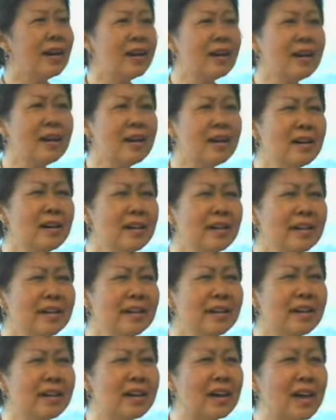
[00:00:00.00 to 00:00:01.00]

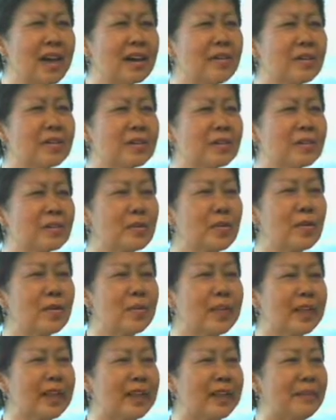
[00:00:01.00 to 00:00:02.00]
Yeah, I was
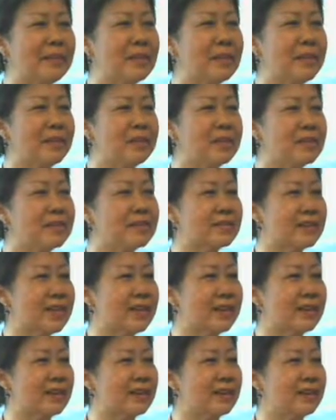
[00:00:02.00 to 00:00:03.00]
hoping that they made a
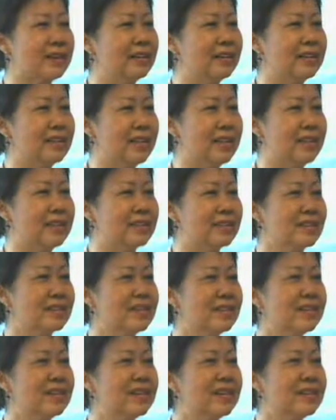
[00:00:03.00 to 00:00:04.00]
mistake, you know, that
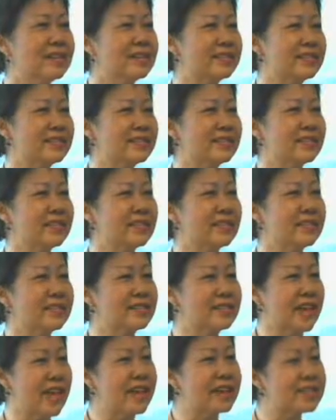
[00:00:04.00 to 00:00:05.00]
it's
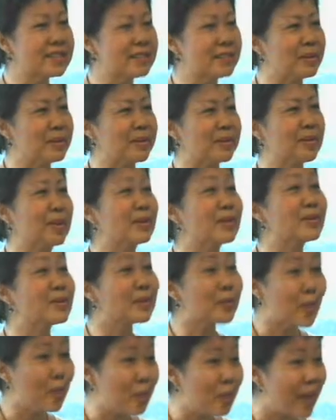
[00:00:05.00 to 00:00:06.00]
cancer, but it's not
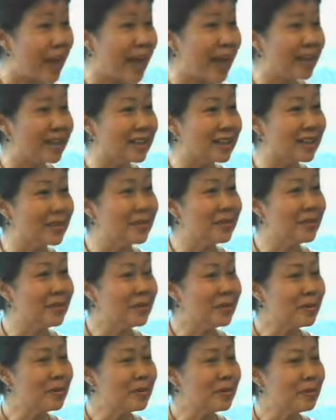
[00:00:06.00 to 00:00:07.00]
so bad, you know?
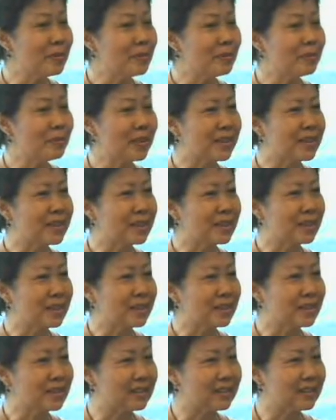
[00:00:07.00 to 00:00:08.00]
But
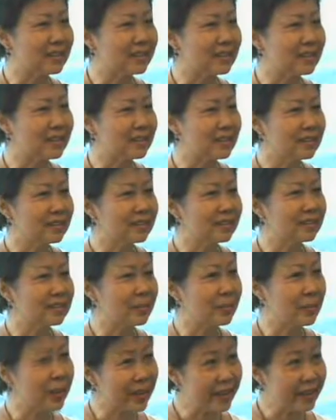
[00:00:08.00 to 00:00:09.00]

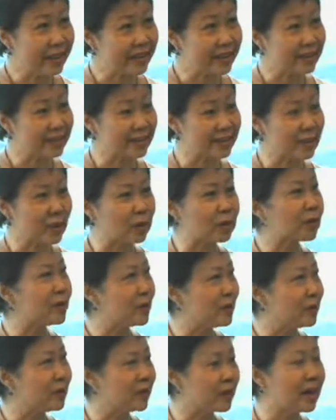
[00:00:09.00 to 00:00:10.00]
the way the
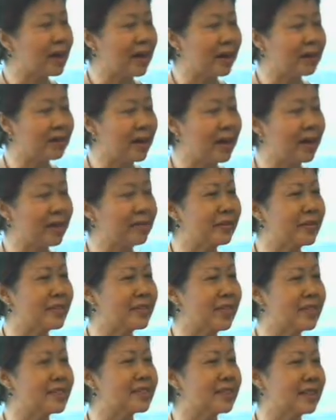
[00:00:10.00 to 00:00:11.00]
doctor looked, I
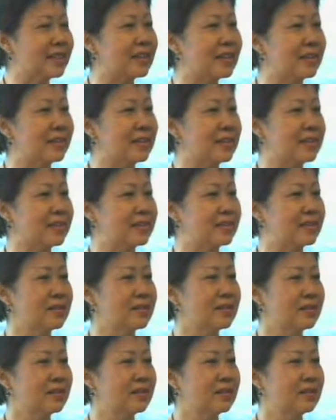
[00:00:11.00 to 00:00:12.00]
realized that he was
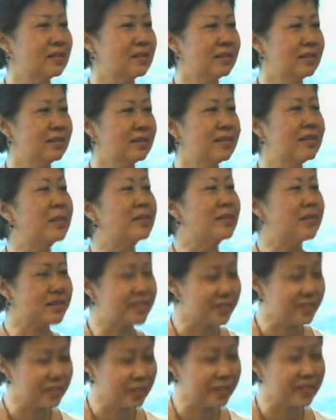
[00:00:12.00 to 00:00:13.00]

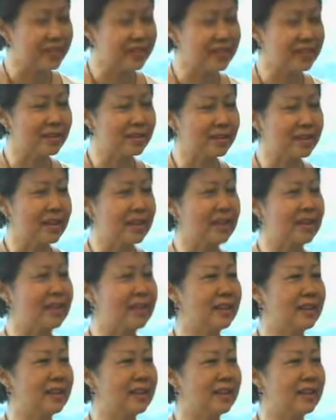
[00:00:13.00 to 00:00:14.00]
serious, you know, and
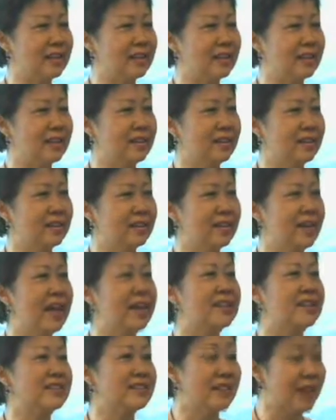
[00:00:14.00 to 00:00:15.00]
he
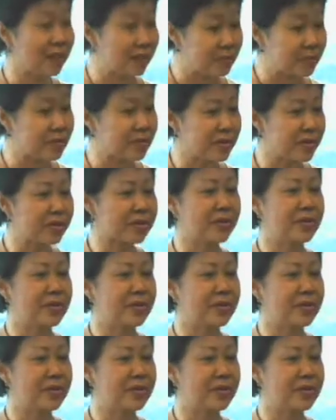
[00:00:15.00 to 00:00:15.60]
had his diagnosis